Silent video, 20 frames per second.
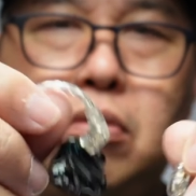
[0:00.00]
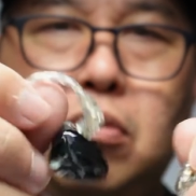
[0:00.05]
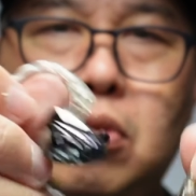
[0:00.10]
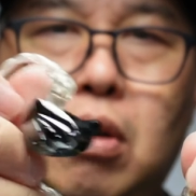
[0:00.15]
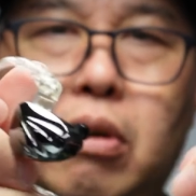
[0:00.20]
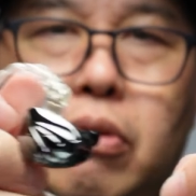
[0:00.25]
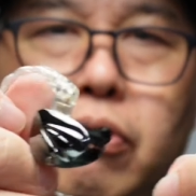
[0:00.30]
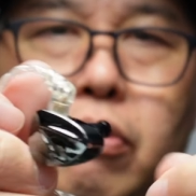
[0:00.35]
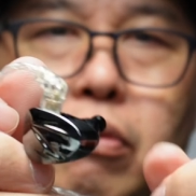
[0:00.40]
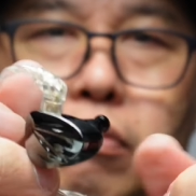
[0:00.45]

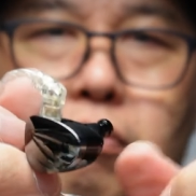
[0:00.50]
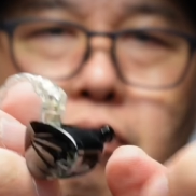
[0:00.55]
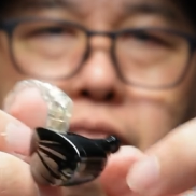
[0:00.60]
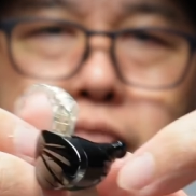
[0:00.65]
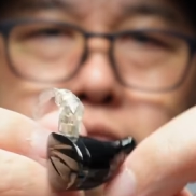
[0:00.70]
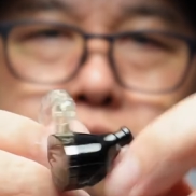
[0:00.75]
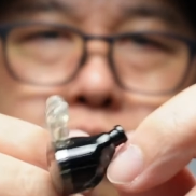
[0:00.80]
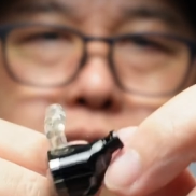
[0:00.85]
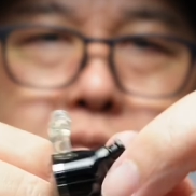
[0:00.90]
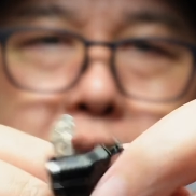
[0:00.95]
not,
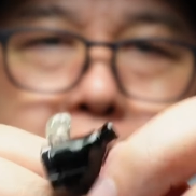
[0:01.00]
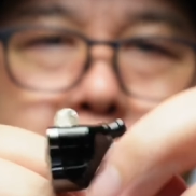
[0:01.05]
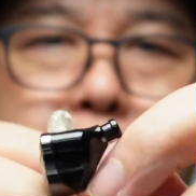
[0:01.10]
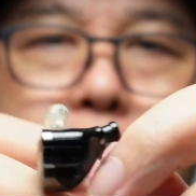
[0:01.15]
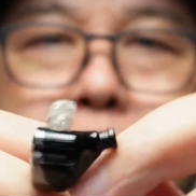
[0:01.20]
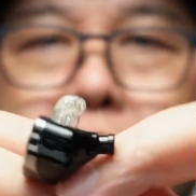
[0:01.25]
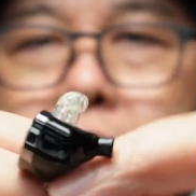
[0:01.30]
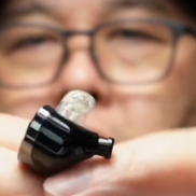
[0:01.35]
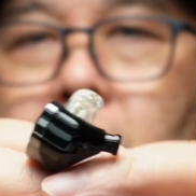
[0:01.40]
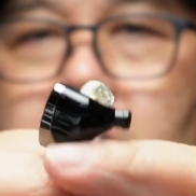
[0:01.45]
it's
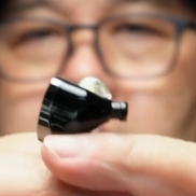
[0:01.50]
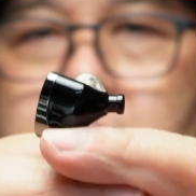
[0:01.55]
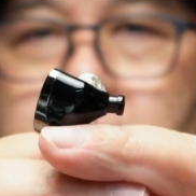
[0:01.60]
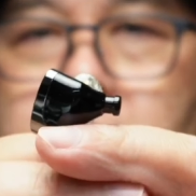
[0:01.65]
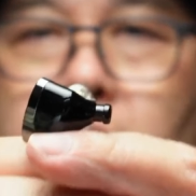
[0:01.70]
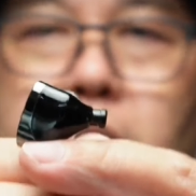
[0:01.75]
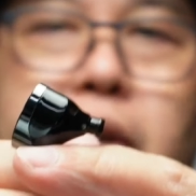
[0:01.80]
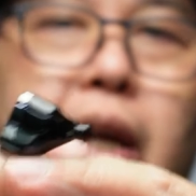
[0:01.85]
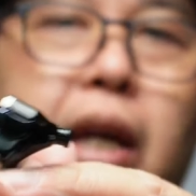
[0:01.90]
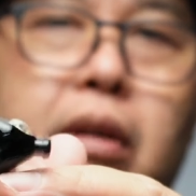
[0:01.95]
the
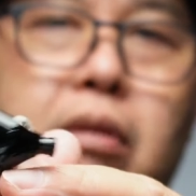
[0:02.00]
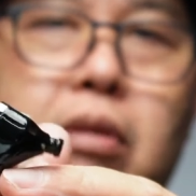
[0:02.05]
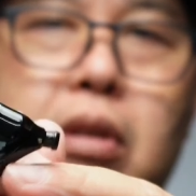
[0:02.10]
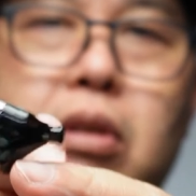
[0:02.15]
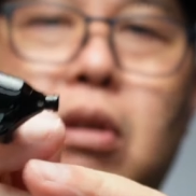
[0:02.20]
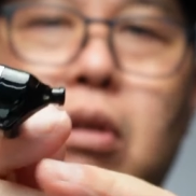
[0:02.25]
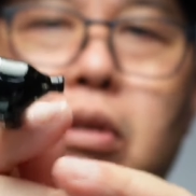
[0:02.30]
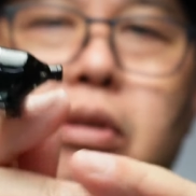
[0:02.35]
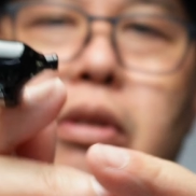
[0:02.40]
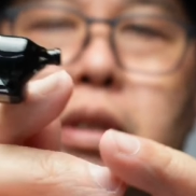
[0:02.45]
nozzle. Okay, the
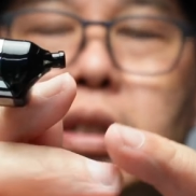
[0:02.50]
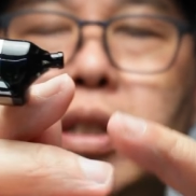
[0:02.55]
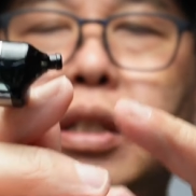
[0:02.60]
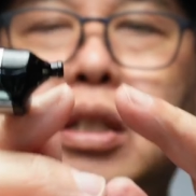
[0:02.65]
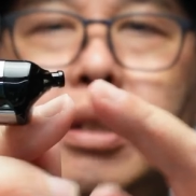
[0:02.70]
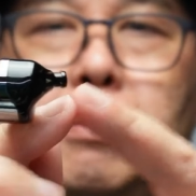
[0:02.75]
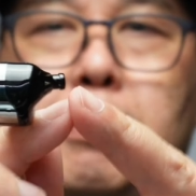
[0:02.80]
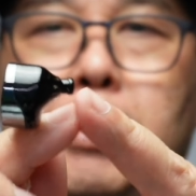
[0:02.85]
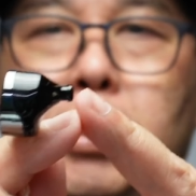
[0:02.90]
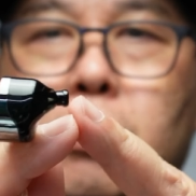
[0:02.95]
nozzle is a
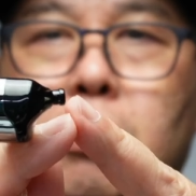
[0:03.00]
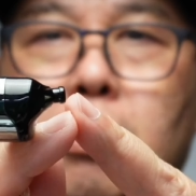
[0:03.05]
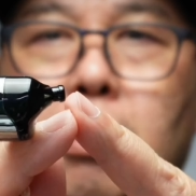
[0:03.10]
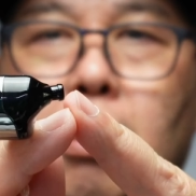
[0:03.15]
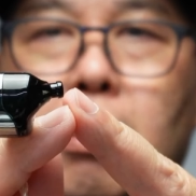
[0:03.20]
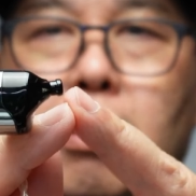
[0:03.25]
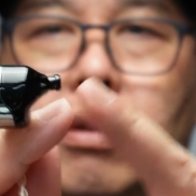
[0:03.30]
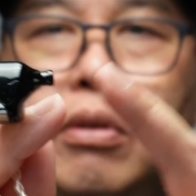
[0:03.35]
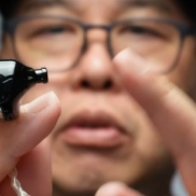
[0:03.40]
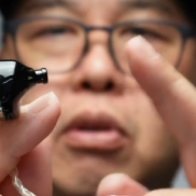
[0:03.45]
little bit too
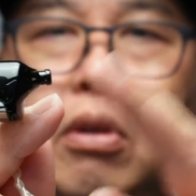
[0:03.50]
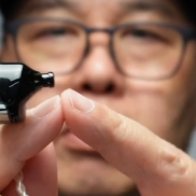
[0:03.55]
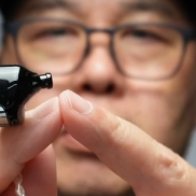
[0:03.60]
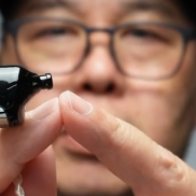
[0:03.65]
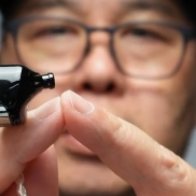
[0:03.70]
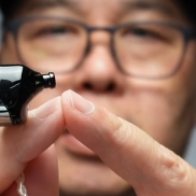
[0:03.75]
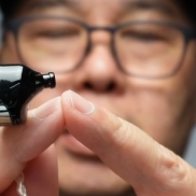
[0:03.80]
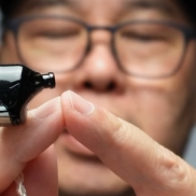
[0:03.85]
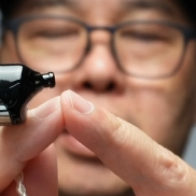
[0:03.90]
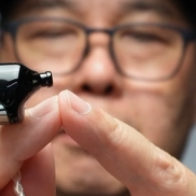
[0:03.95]
long.
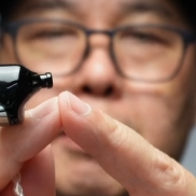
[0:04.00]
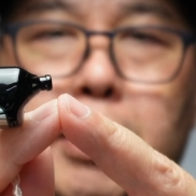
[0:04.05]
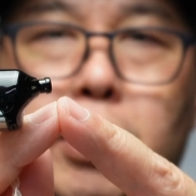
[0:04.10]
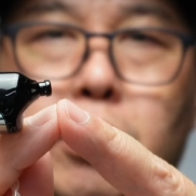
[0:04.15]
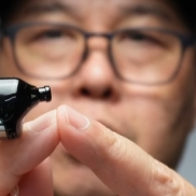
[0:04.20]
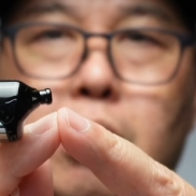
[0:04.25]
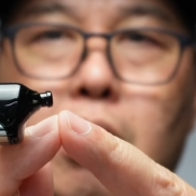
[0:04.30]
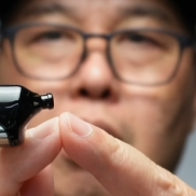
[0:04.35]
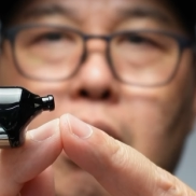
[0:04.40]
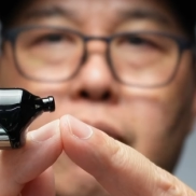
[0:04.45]
Nozzle is a little bit
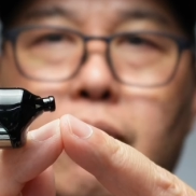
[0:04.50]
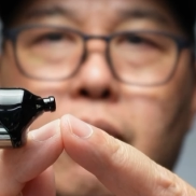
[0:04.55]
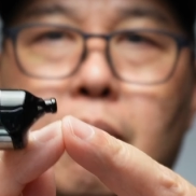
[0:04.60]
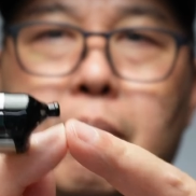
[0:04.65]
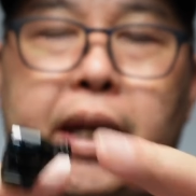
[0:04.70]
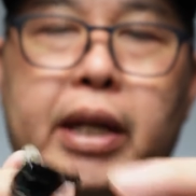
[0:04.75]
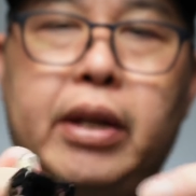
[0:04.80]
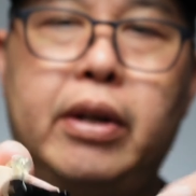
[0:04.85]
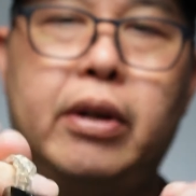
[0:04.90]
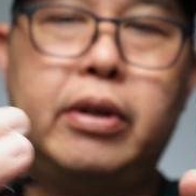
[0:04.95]
too long for
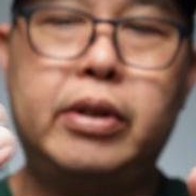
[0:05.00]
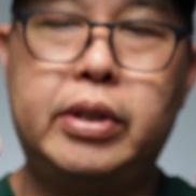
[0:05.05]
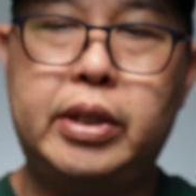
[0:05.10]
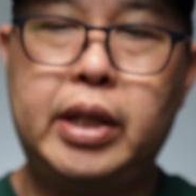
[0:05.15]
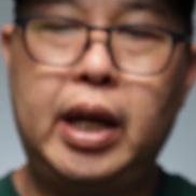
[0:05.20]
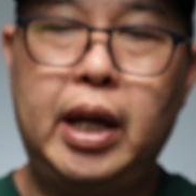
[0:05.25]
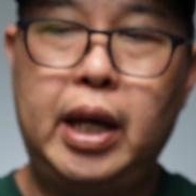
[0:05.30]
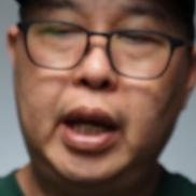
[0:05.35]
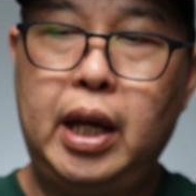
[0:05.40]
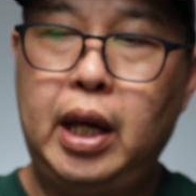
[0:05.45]
my ears,
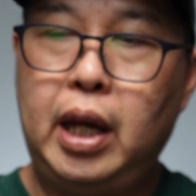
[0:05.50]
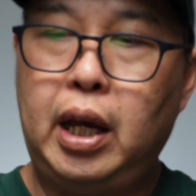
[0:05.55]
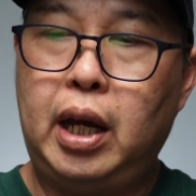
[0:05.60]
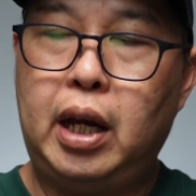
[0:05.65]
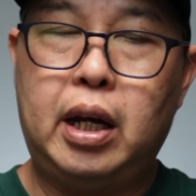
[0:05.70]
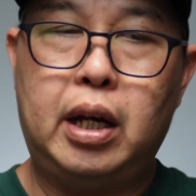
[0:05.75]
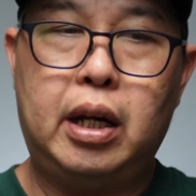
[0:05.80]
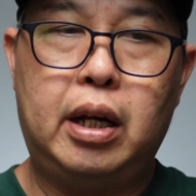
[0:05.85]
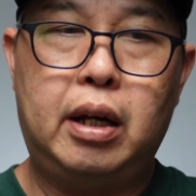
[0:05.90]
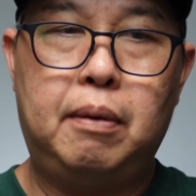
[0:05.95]

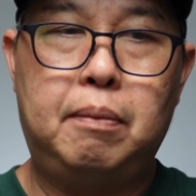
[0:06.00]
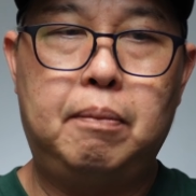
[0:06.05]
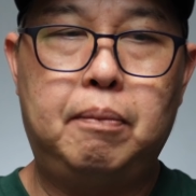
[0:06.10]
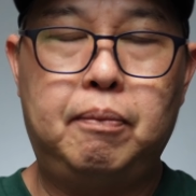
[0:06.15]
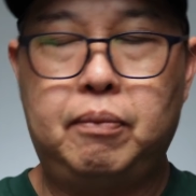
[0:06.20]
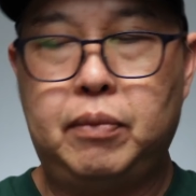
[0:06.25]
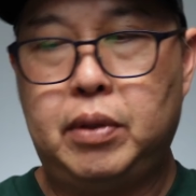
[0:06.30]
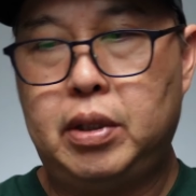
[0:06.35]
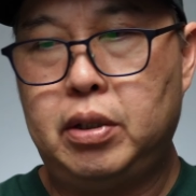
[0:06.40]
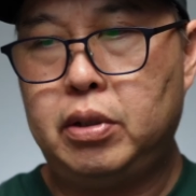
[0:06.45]

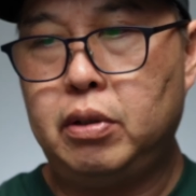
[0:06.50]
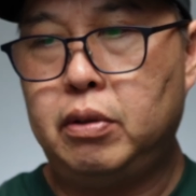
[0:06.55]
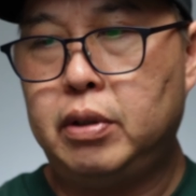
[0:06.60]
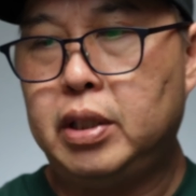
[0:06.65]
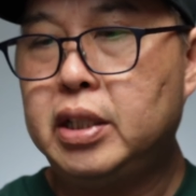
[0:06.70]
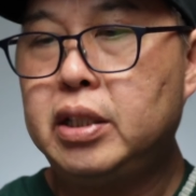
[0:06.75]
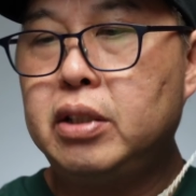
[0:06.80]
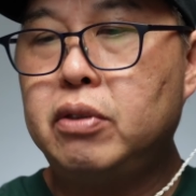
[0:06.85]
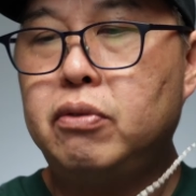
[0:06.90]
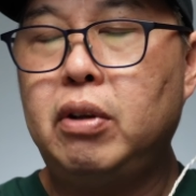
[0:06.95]
so it
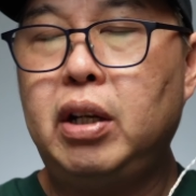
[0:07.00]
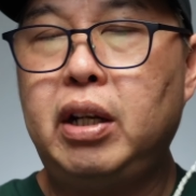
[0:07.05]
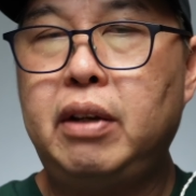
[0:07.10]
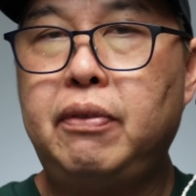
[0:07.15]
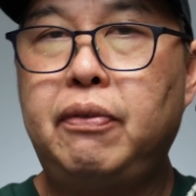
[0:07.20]
doesn't really